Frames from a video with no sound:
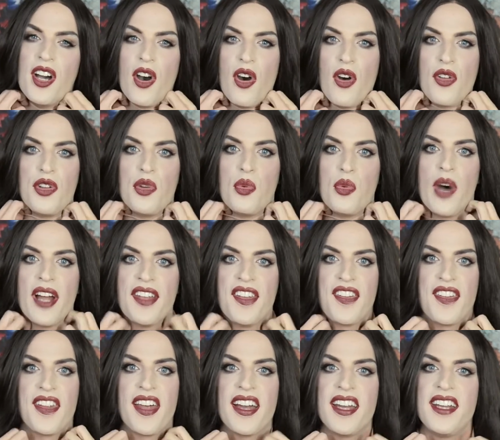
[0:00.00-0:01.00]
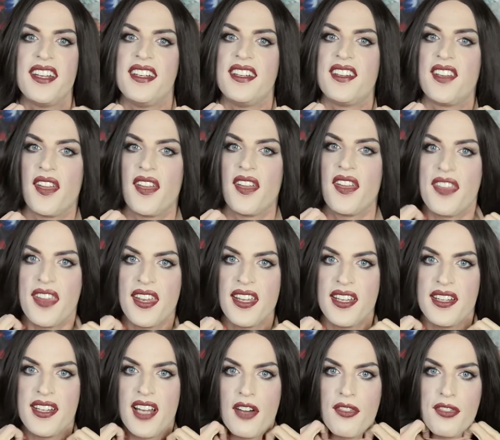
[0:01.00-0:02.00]
On the one side, it's thick
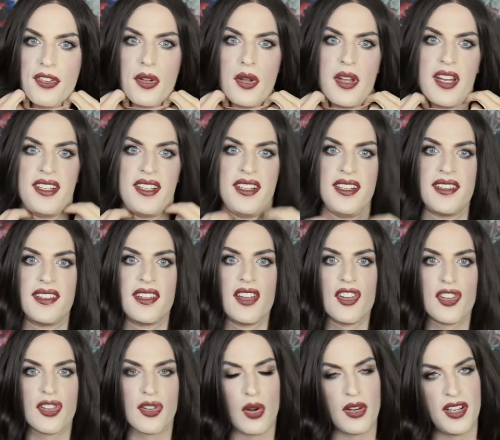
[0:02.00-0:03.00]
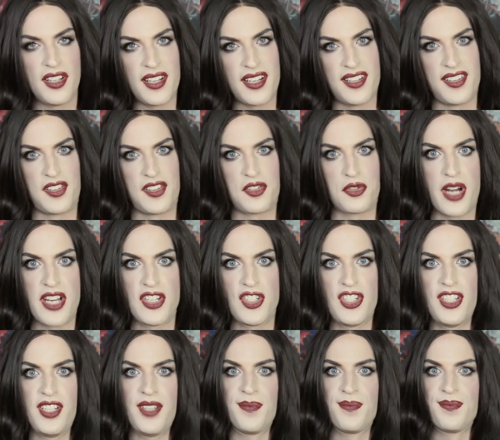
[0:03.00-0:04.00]
enough so that it's solid and
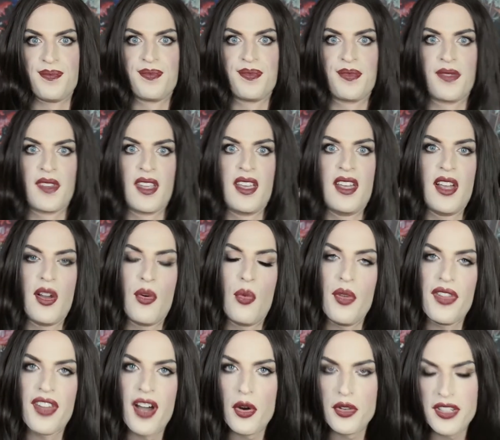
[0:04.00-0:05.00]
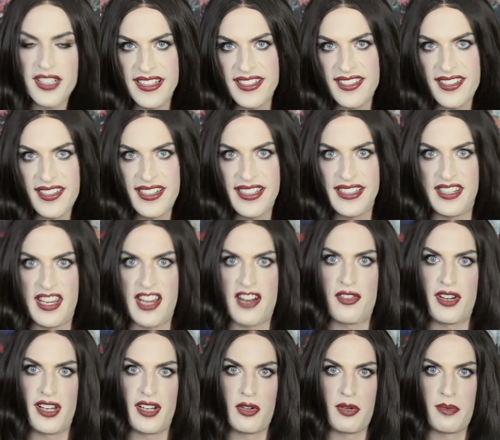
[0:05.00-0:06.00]
stretchy without easily
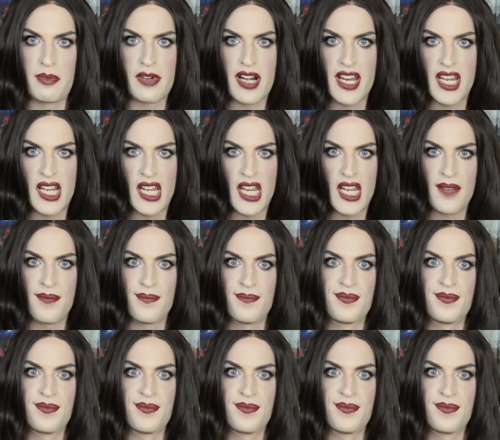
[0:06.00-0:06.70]
tearing or breaking.